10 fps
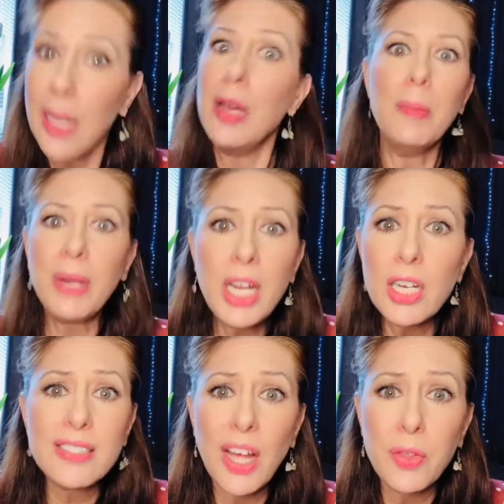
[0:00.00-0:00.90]
But here in
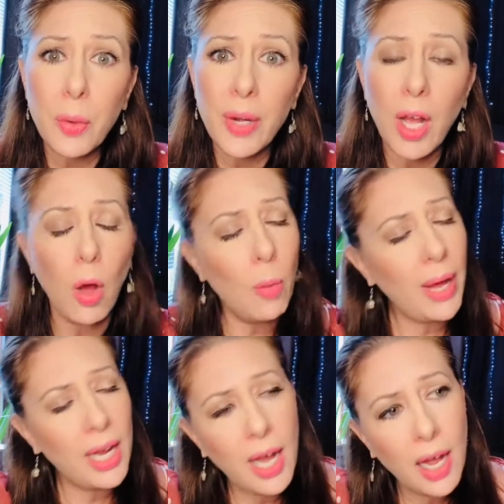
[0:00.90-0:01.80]
South Korea, oh my
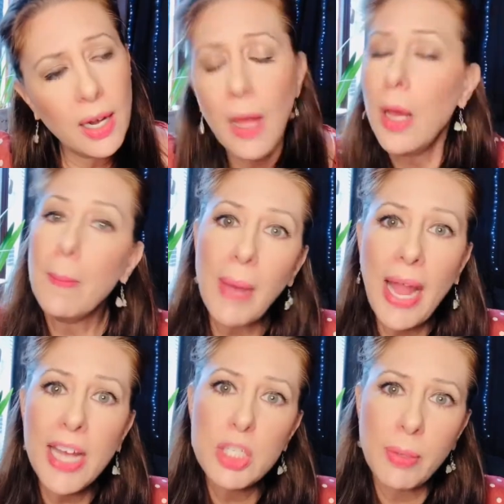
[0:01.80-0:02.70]
God, my
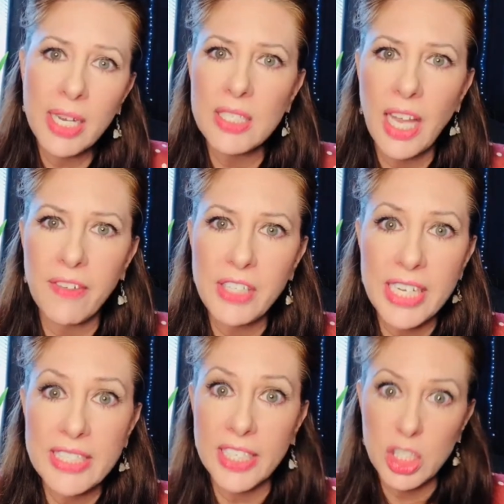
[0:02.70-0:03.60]
husband has left
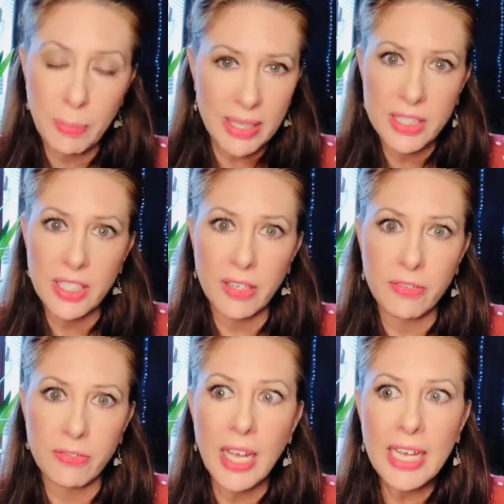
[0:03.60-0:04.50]
his expensive